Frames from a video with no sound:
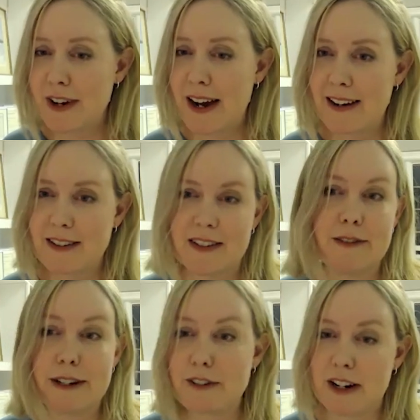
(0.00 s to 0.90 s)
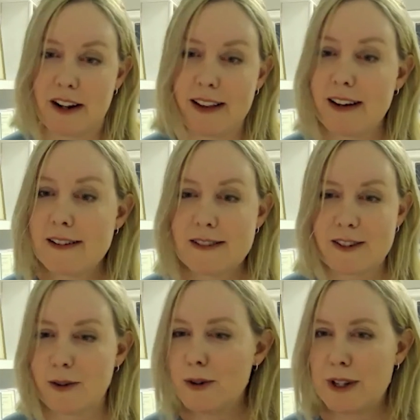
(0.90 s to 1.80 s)
tract, or even in our lungs,
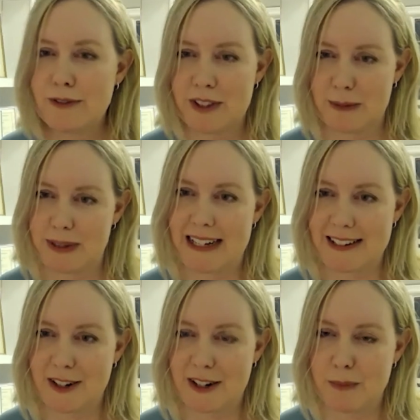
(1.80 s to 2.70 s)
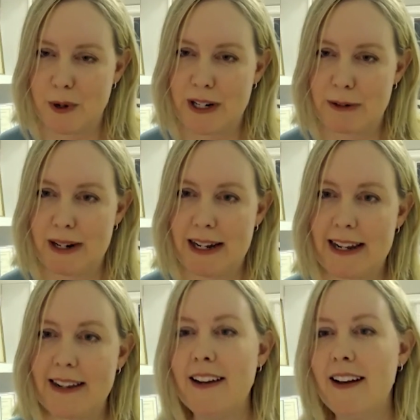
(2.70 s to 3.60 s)
all over the place in our body,
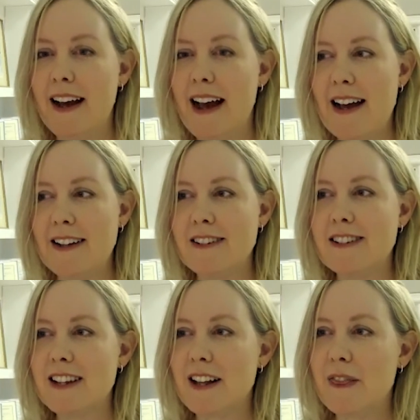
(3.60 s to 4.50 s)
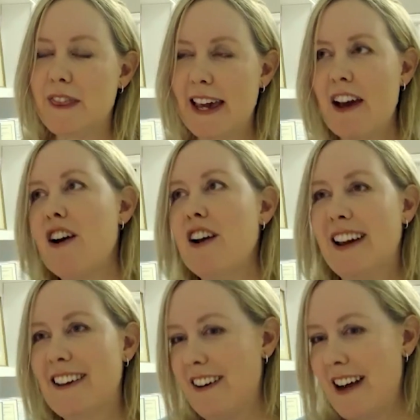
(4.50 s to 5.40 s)
really. And they are
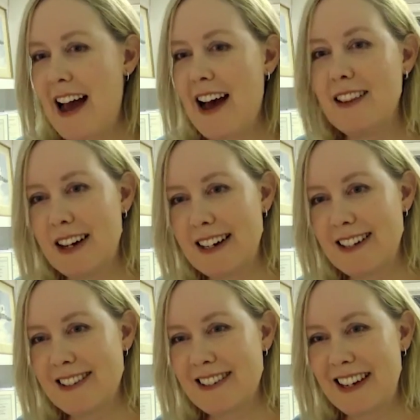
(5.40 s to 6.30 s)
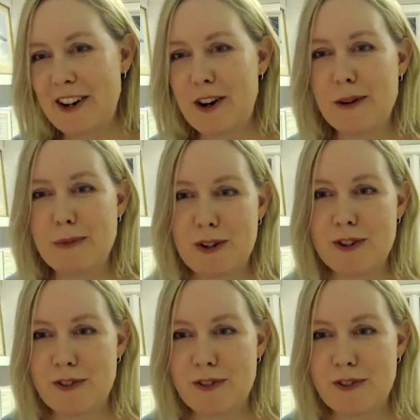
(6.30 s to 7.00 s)
like our allies in our immune